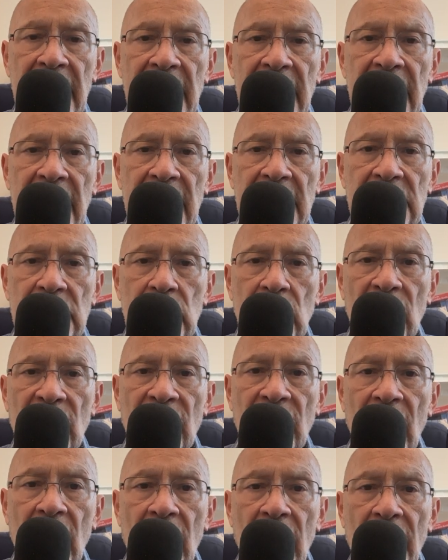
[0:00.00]

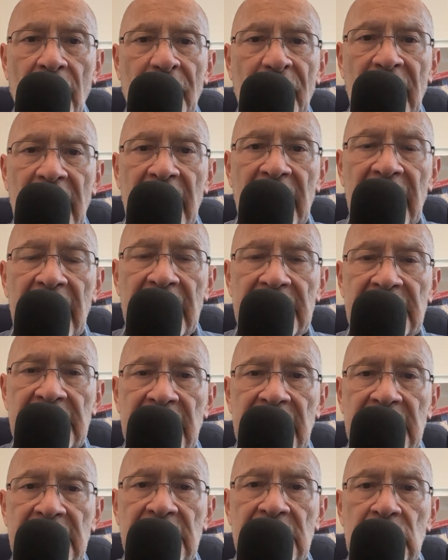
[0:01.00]
insofar as
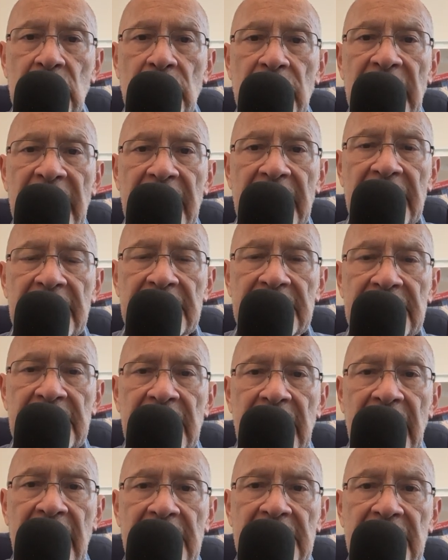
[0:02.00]
its uniqueness
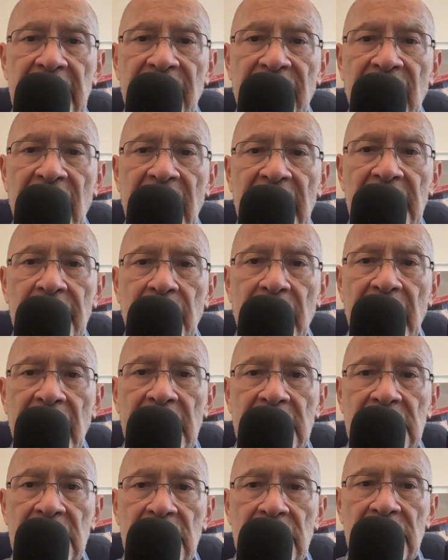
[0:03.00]
as defined by its
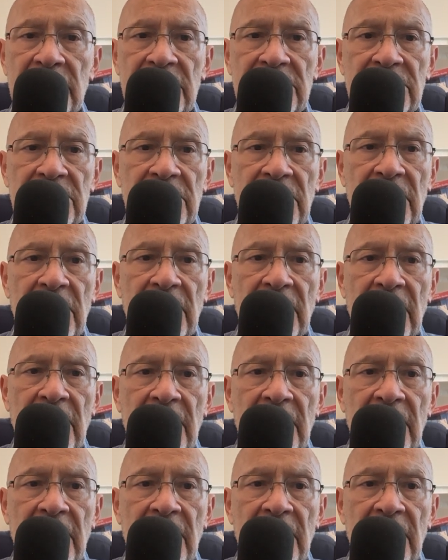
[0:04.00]
conditioning